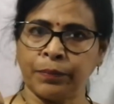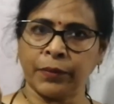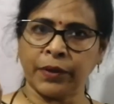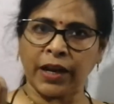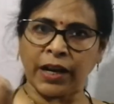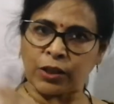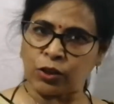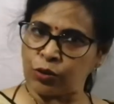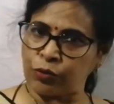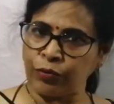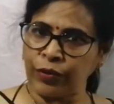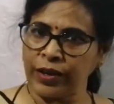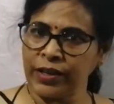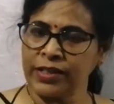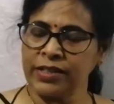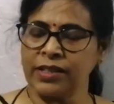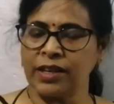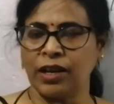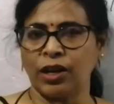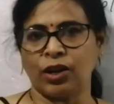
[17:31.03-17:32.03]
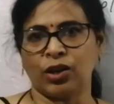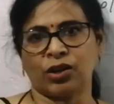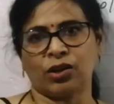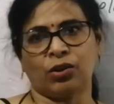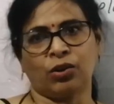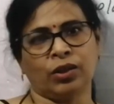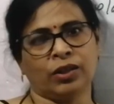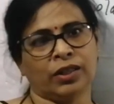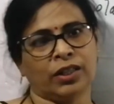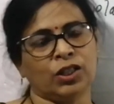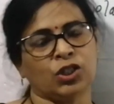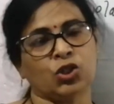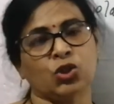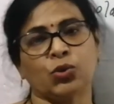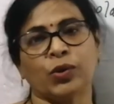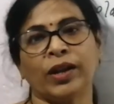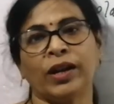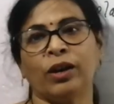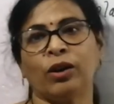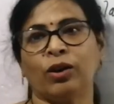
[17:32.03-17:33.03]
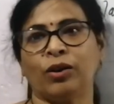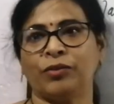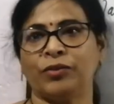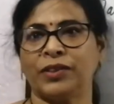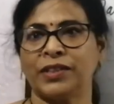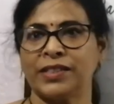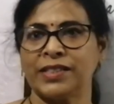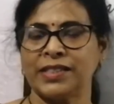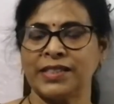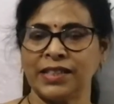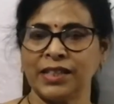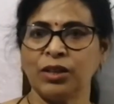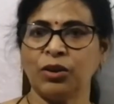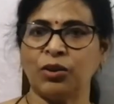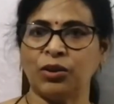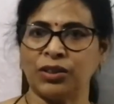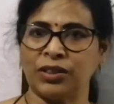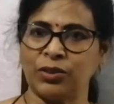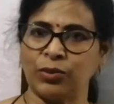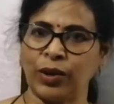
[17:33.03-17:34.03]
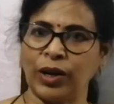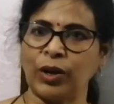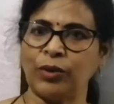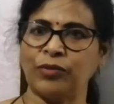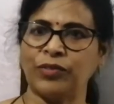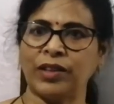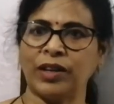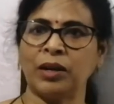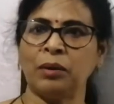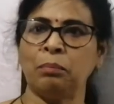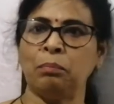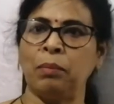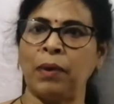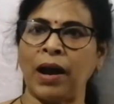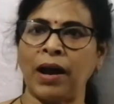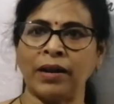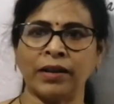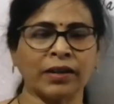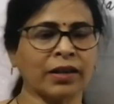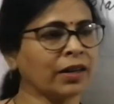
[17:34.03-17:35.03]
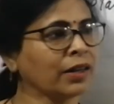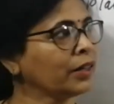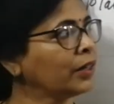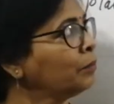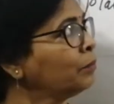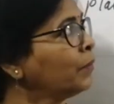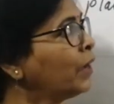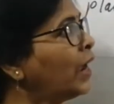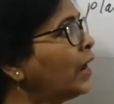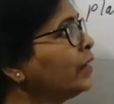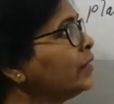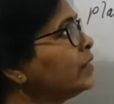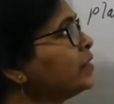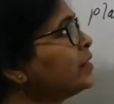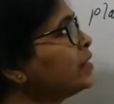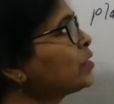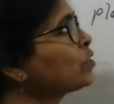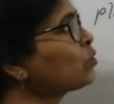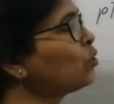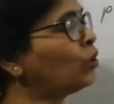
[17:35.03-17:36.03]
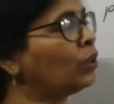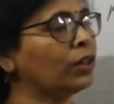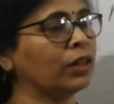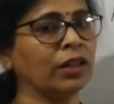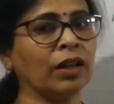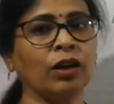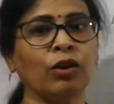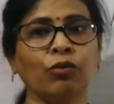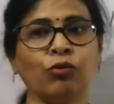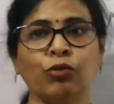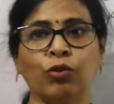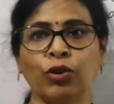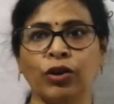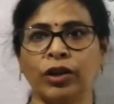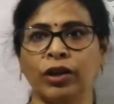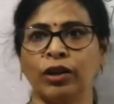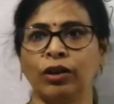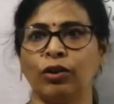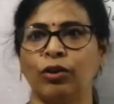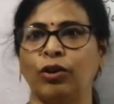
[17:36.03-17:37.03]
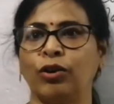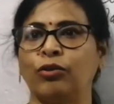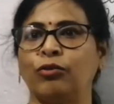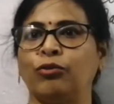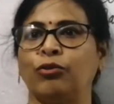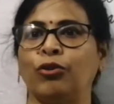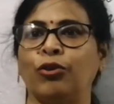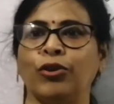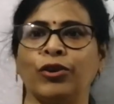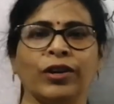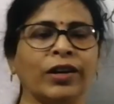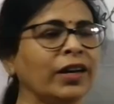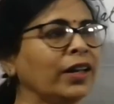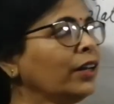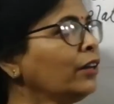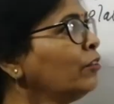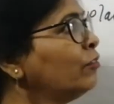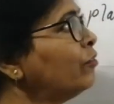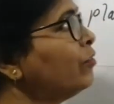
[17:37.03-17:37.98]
Cryosophites are called the jewel of the sea or jewel of the plant kingdom, and this is called the whorl or whorling